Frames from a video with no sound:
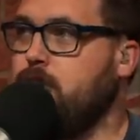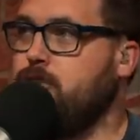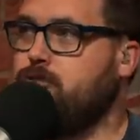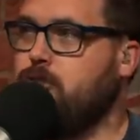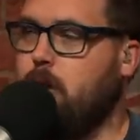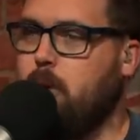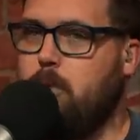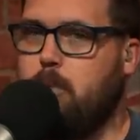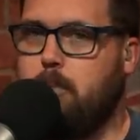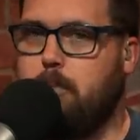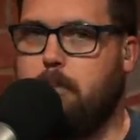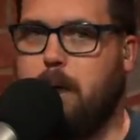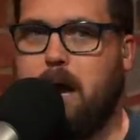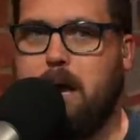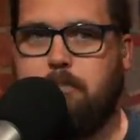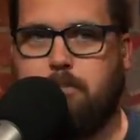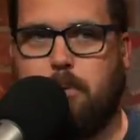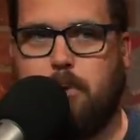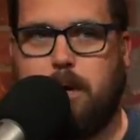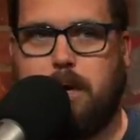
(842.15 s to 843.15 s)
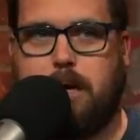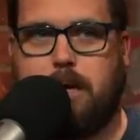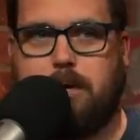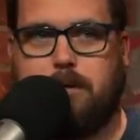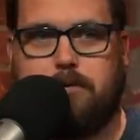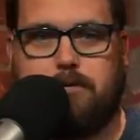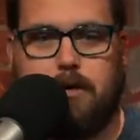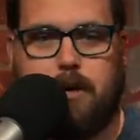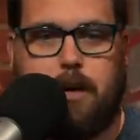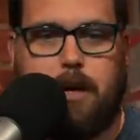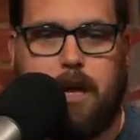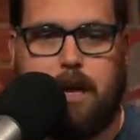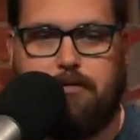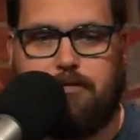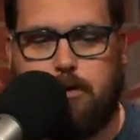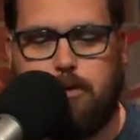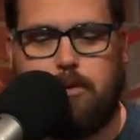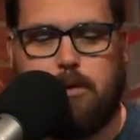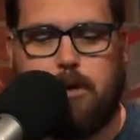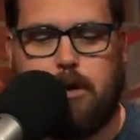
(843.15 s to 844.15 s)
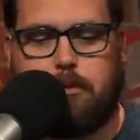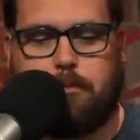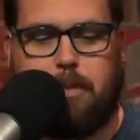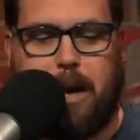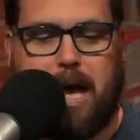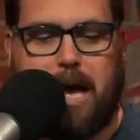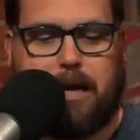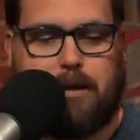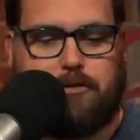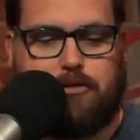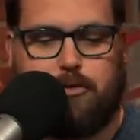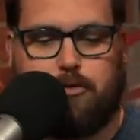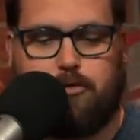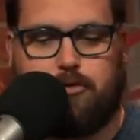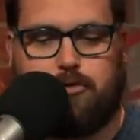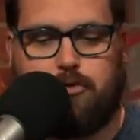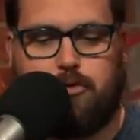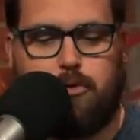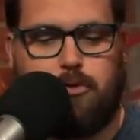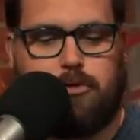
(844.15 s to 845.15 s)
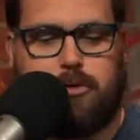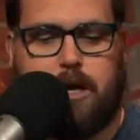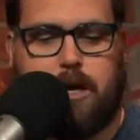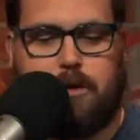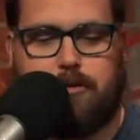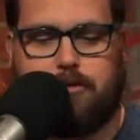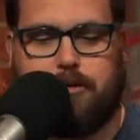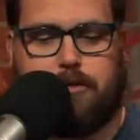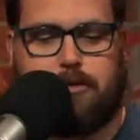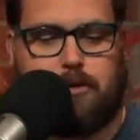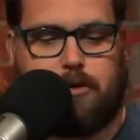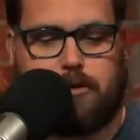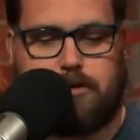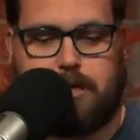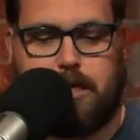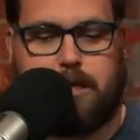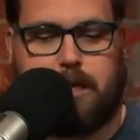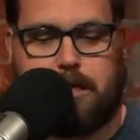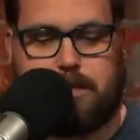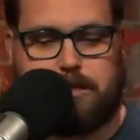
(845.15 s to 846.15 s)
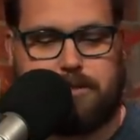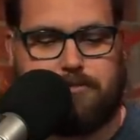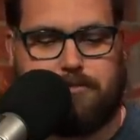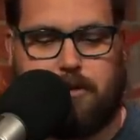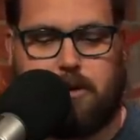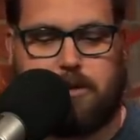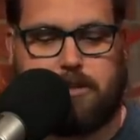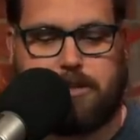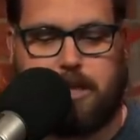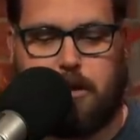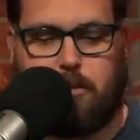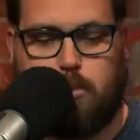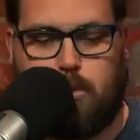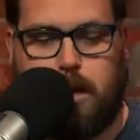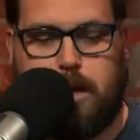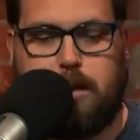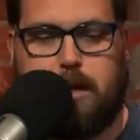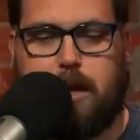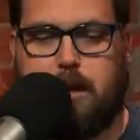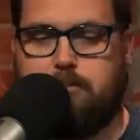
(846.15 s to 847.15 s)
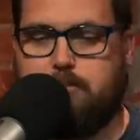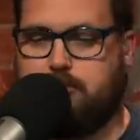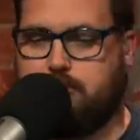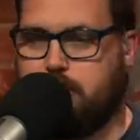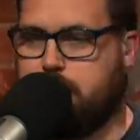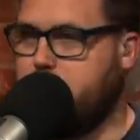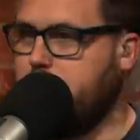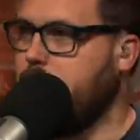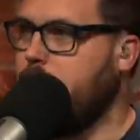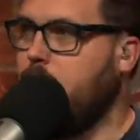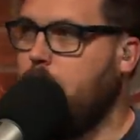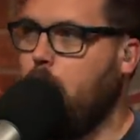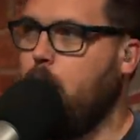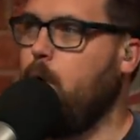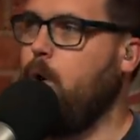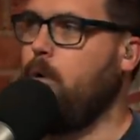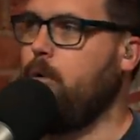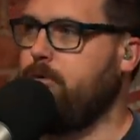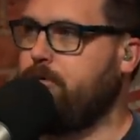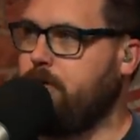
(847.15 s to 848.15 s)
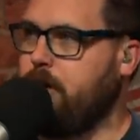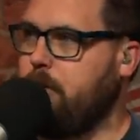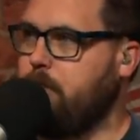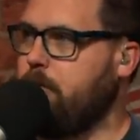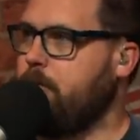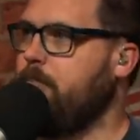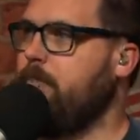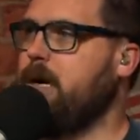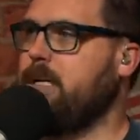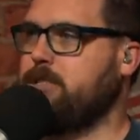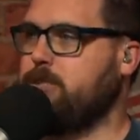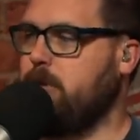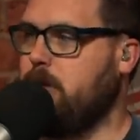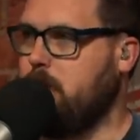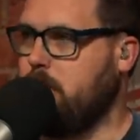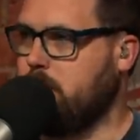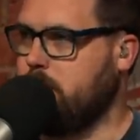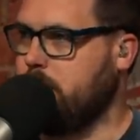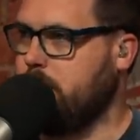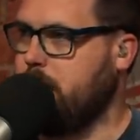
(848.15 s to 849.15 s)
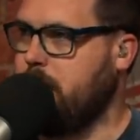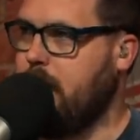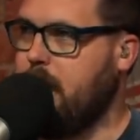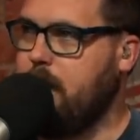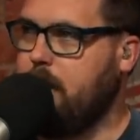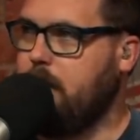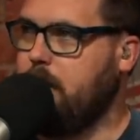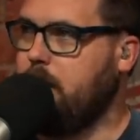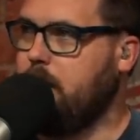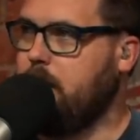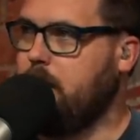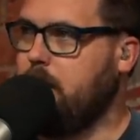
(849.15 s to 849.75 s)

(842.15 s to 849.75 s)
So my point is, if you look back to two thousand thirteen, that's as far as I went. I'm sure it holds up much longer than that.